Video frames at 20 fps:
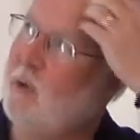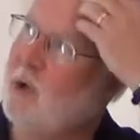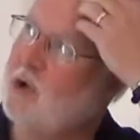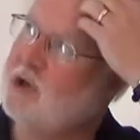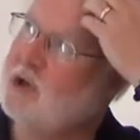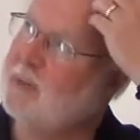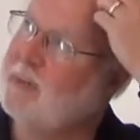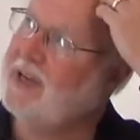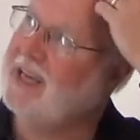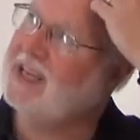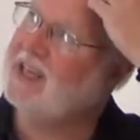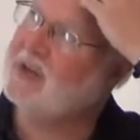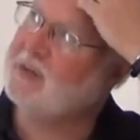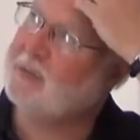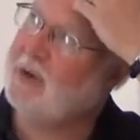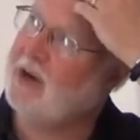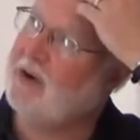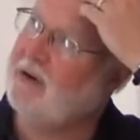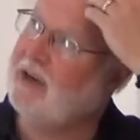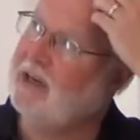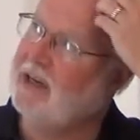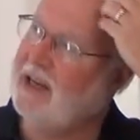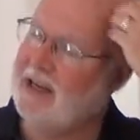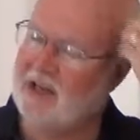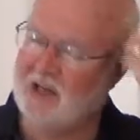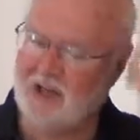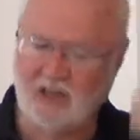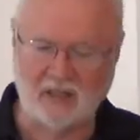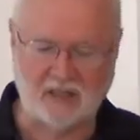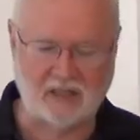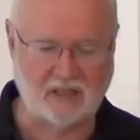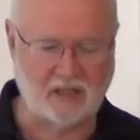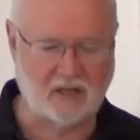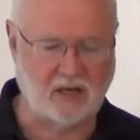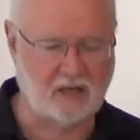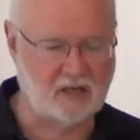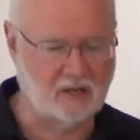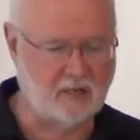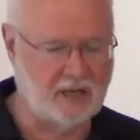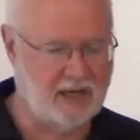for worshiping in spirit, as Jesus
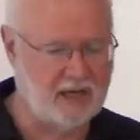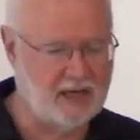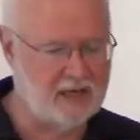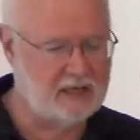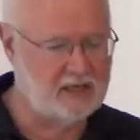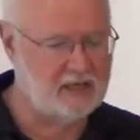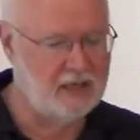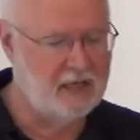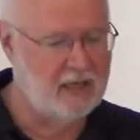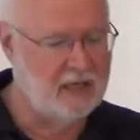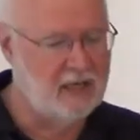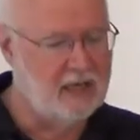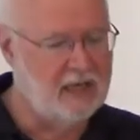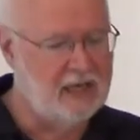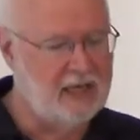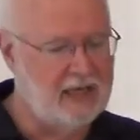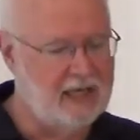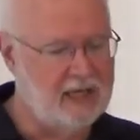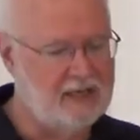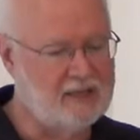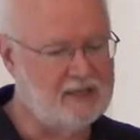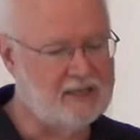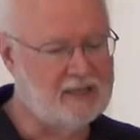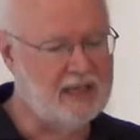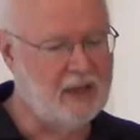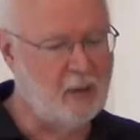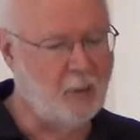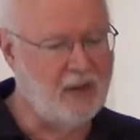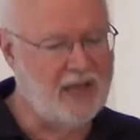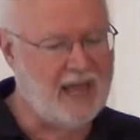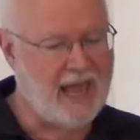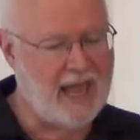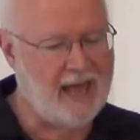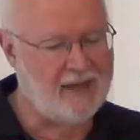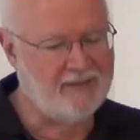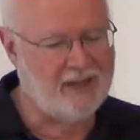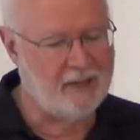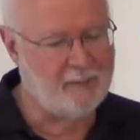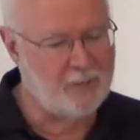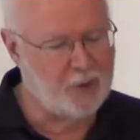talked about it, is that we
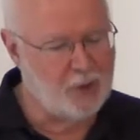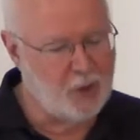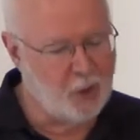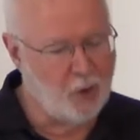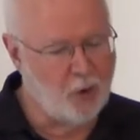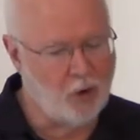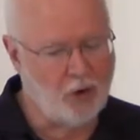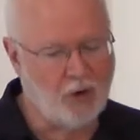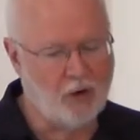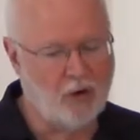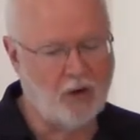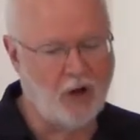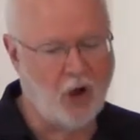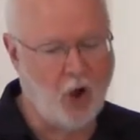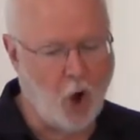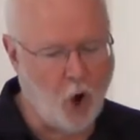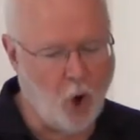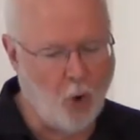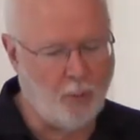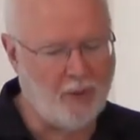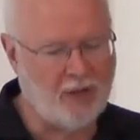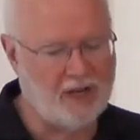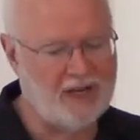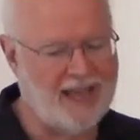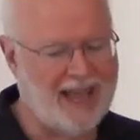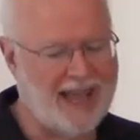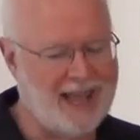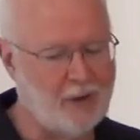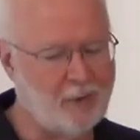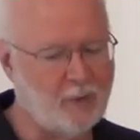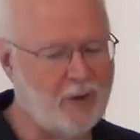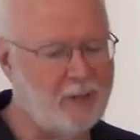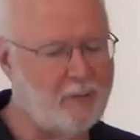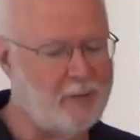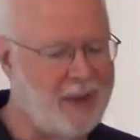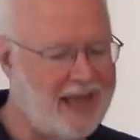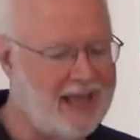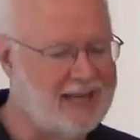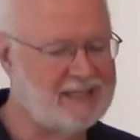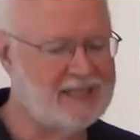have a pure, open, and
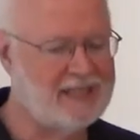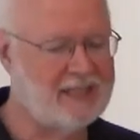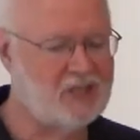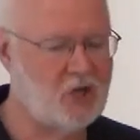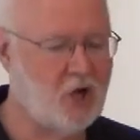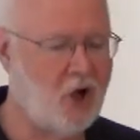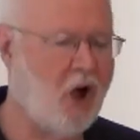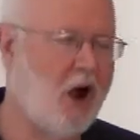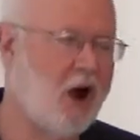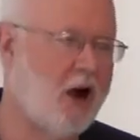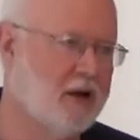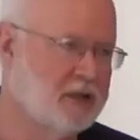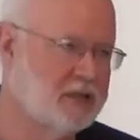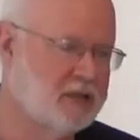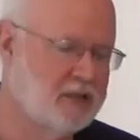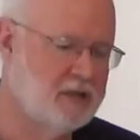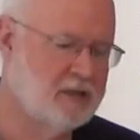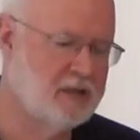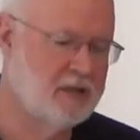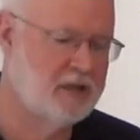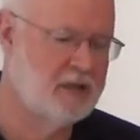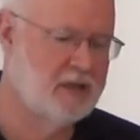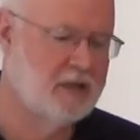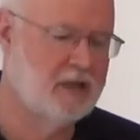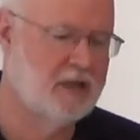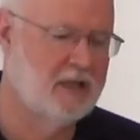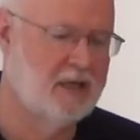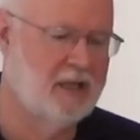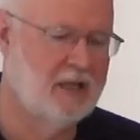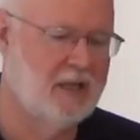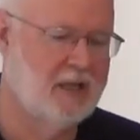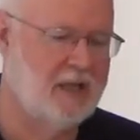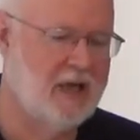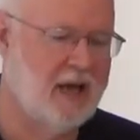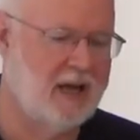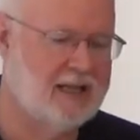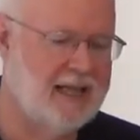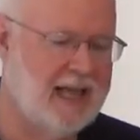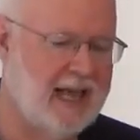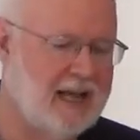repentant heart.
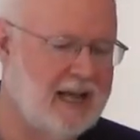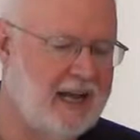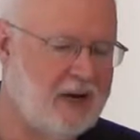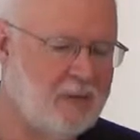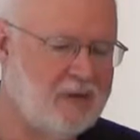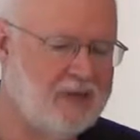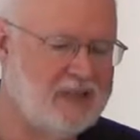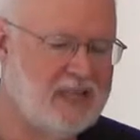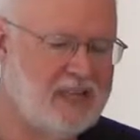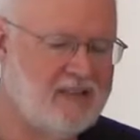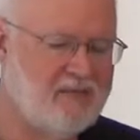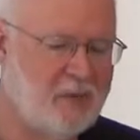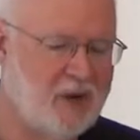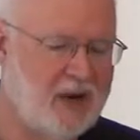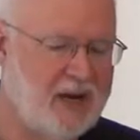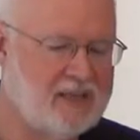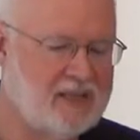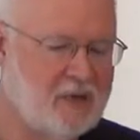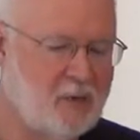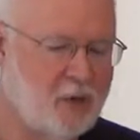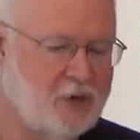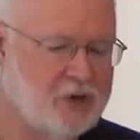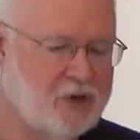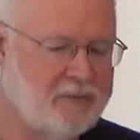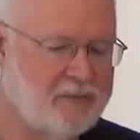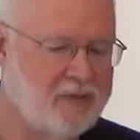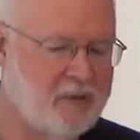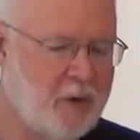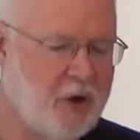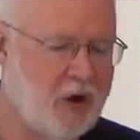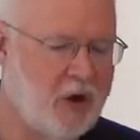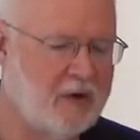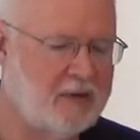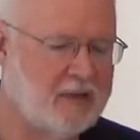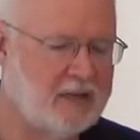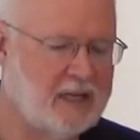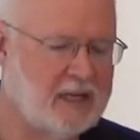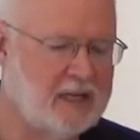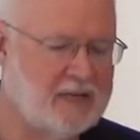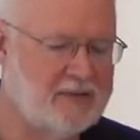God cannot receive praise and worship from a
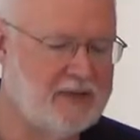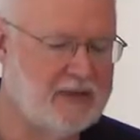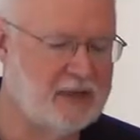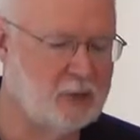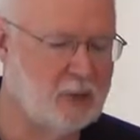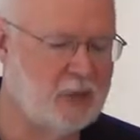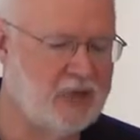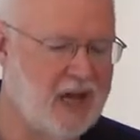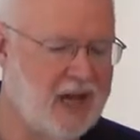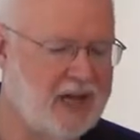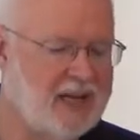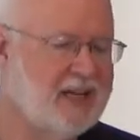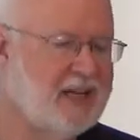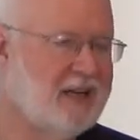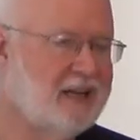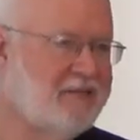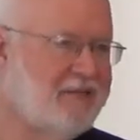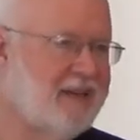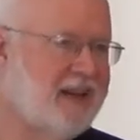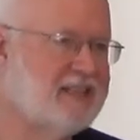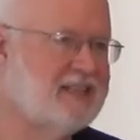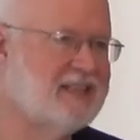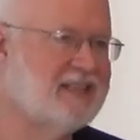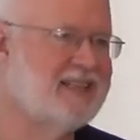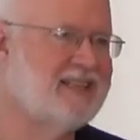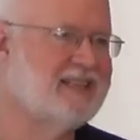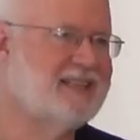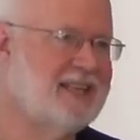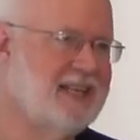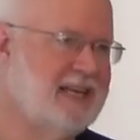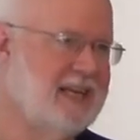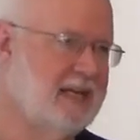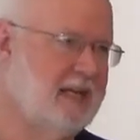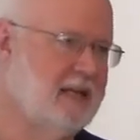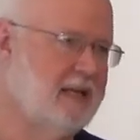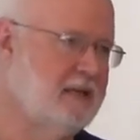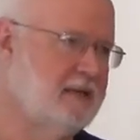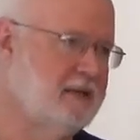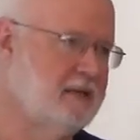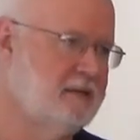heart that is filled with unconfessed sin.